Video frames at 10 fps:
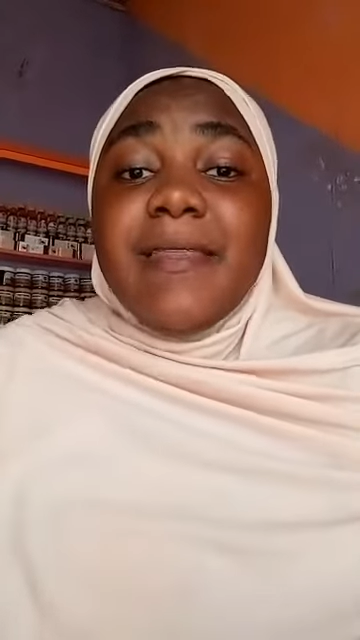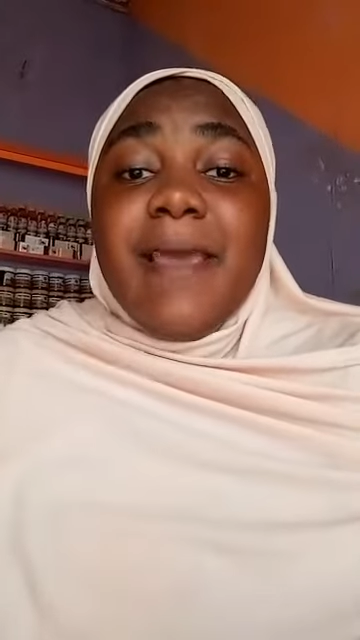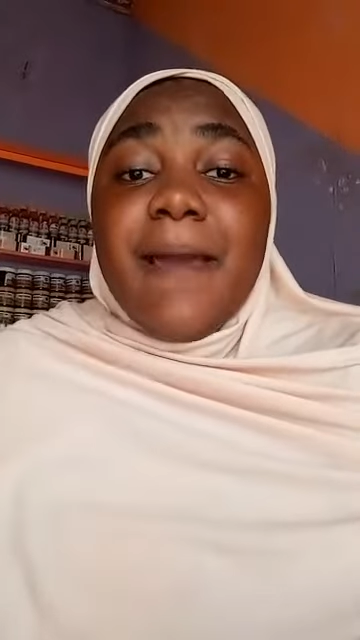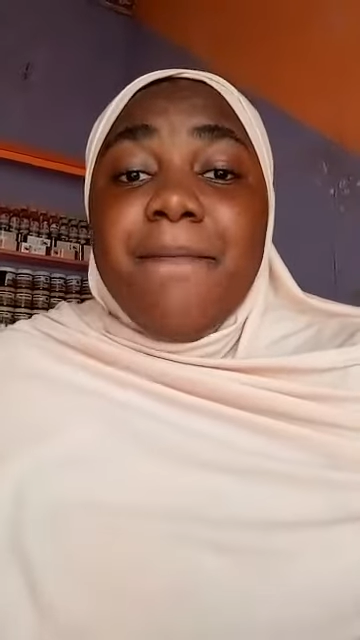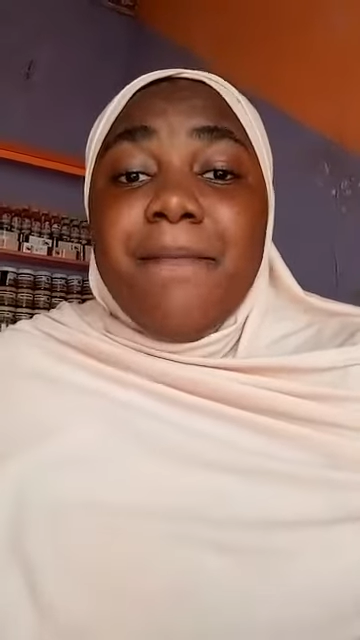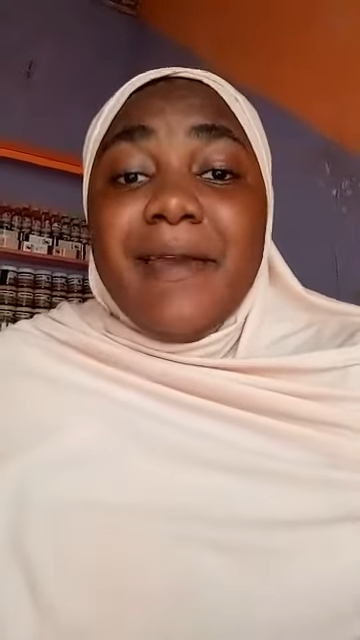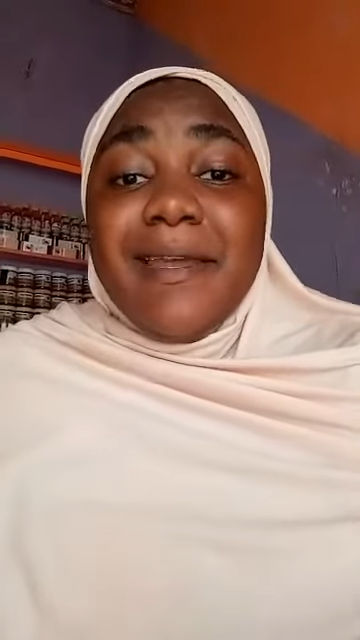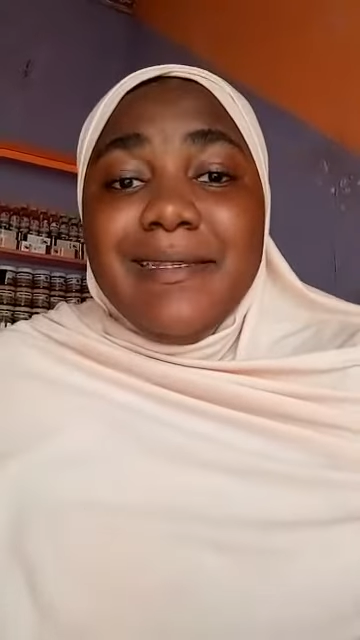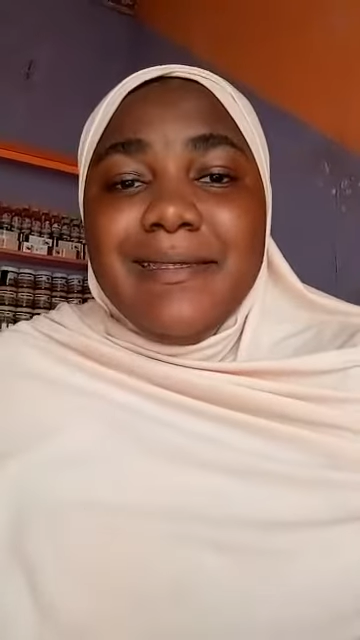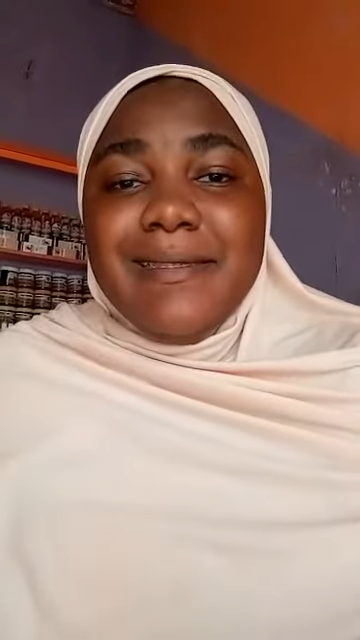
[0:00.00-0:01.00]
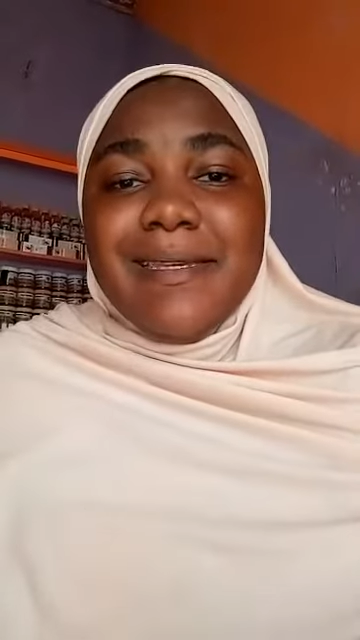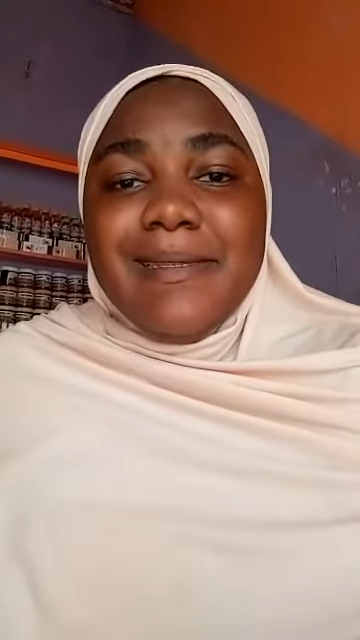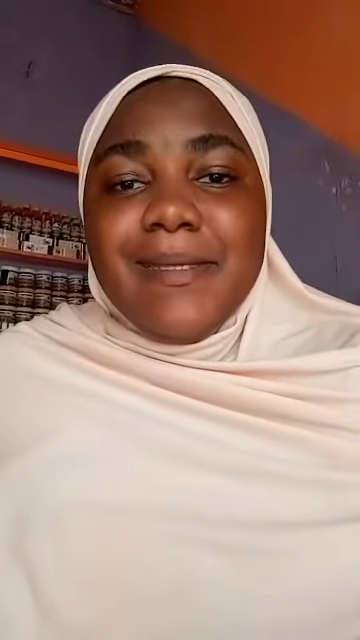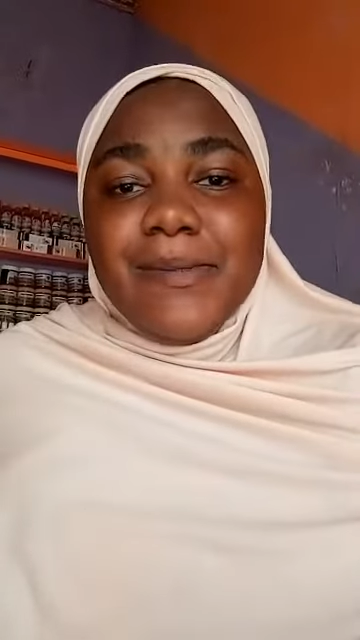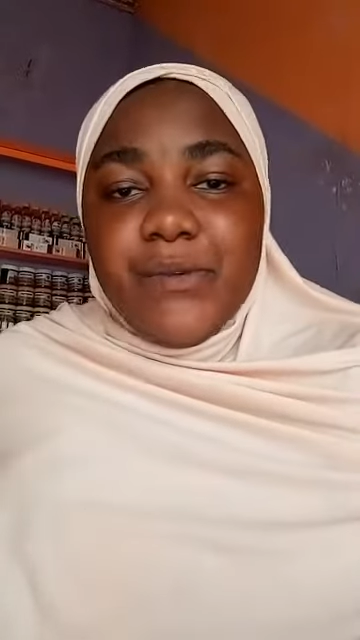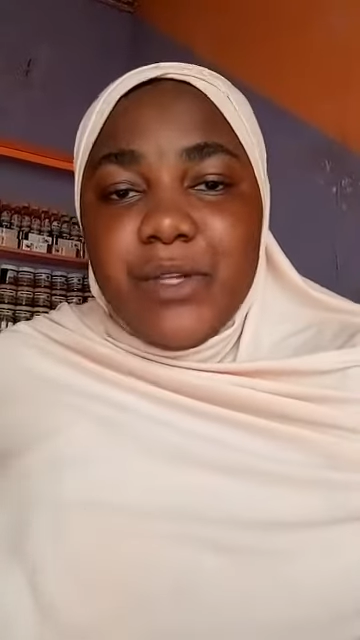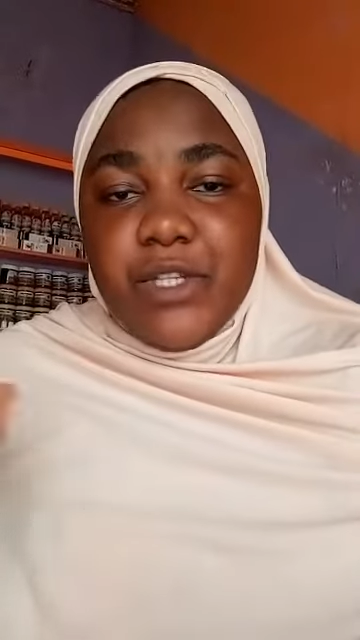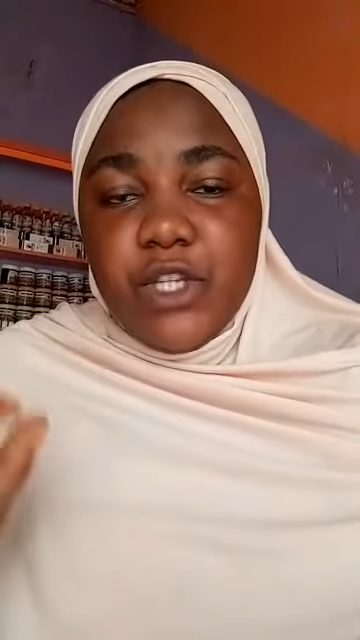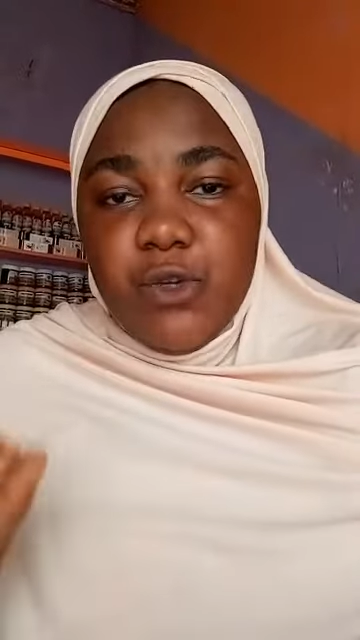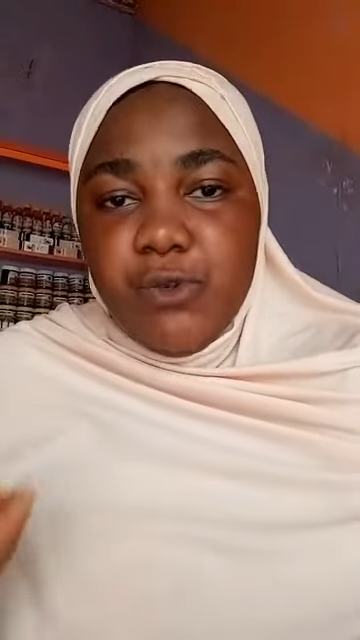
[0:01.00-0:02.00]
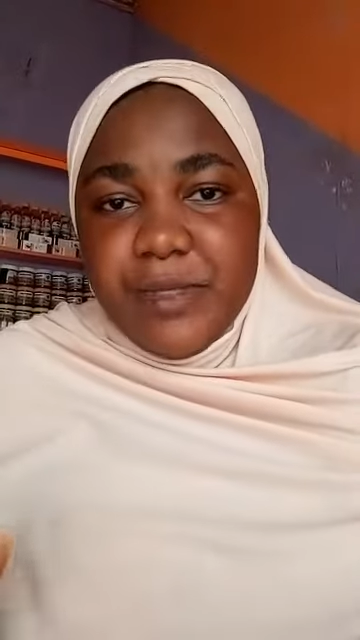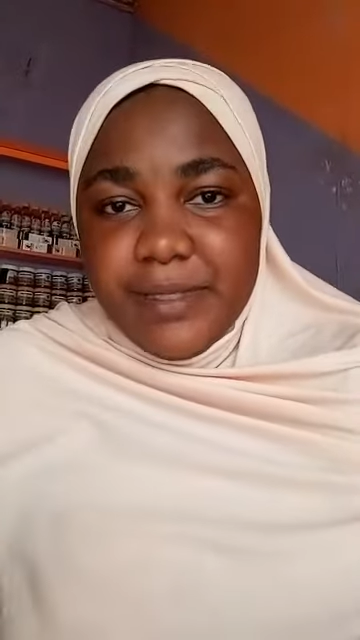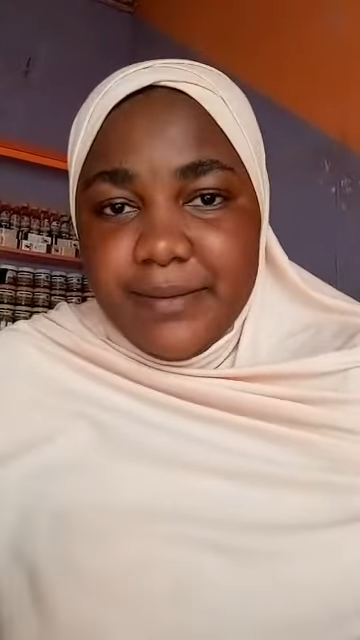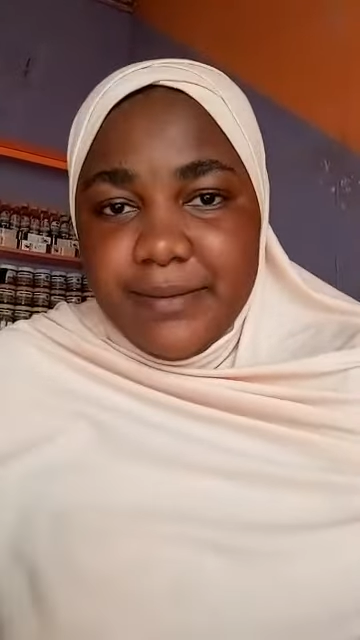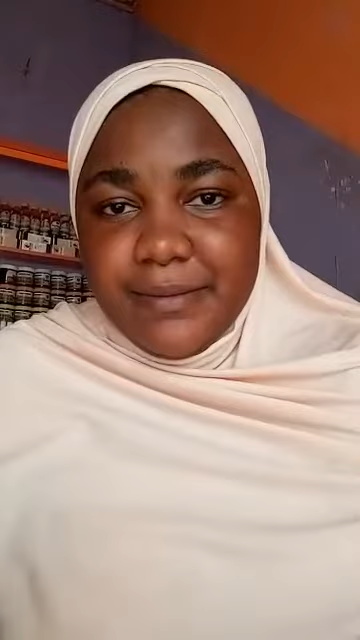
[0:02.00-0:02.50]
their penis is reducing.